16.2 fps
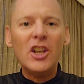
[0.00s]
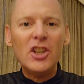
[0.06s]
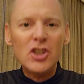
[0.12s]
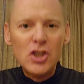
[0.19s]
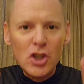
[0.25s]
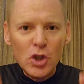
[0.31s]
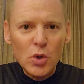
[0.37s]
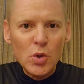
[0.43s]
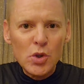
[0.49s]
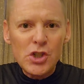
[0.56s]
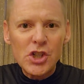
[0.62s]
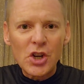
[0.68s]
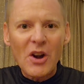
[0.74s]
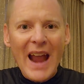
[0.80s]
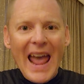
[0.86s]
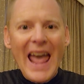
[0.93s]
Use
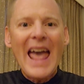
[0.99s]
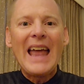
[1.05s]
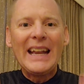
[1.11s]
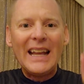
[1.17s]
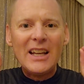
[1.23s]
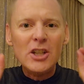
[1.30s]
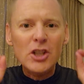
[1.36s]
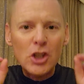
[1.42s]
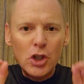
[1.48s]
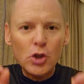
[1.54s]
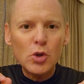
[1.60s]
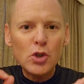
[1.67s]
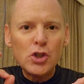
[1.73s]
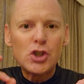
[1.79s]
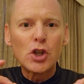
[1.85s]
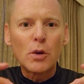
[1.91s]
your head,
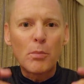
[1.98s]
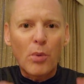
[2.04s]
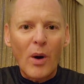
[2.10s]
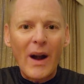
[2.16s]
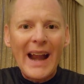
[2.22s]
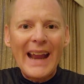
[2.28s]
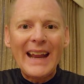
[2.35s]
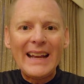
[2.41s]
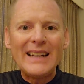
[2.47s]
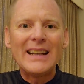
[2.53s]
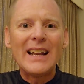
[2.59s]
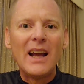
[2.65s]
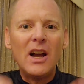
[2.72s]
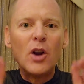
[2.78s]
use your brain,